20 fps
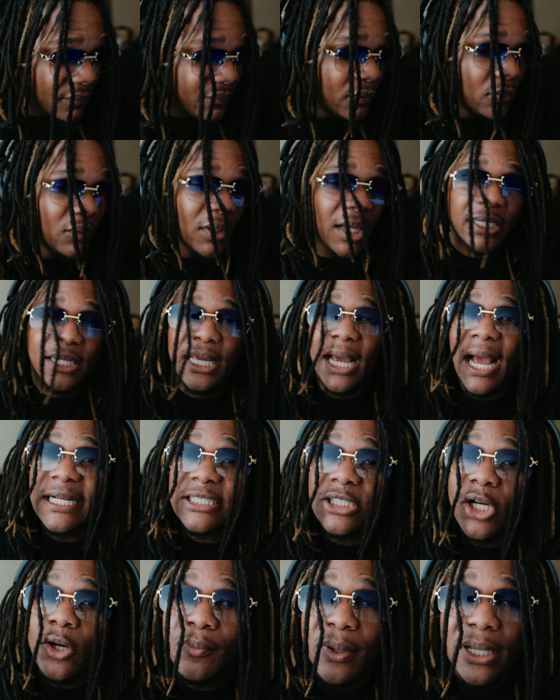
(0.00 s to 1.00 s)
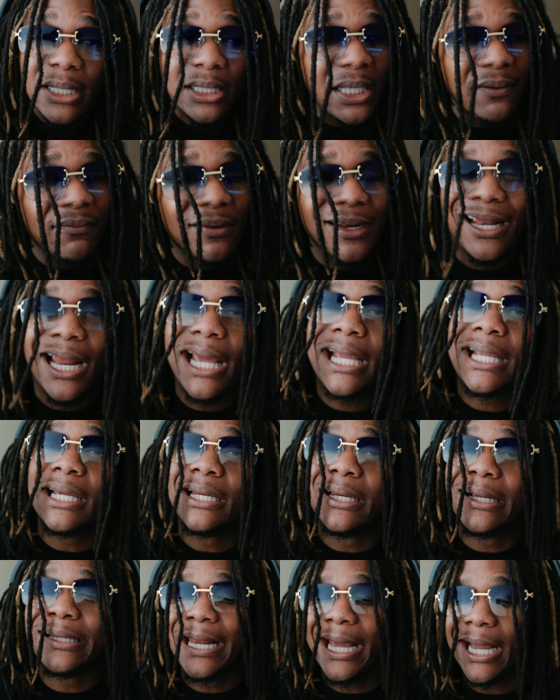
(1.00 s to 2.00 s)
If you like Cash Cobain, leave a like
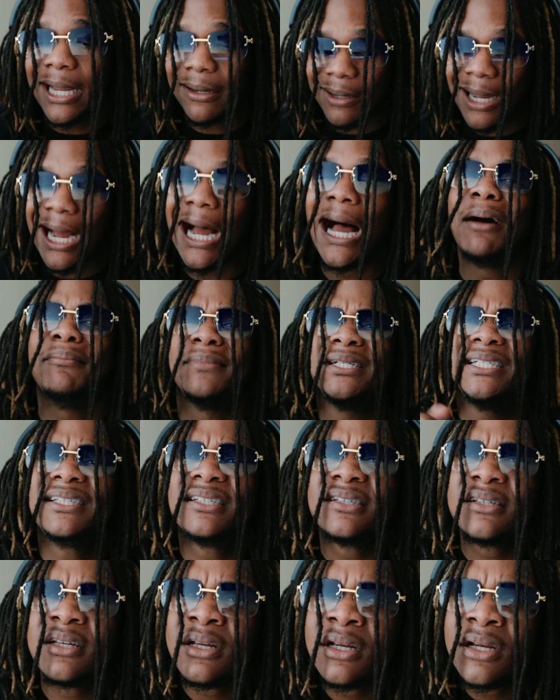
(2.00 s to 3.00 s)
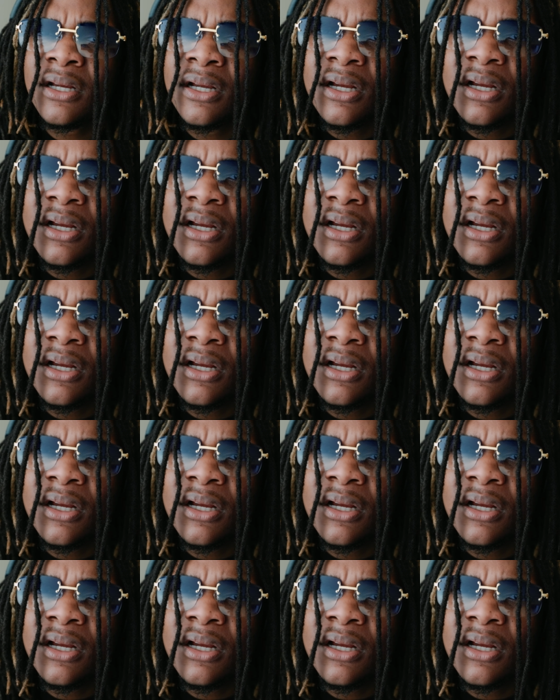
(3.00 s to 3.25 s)
in the damn comments.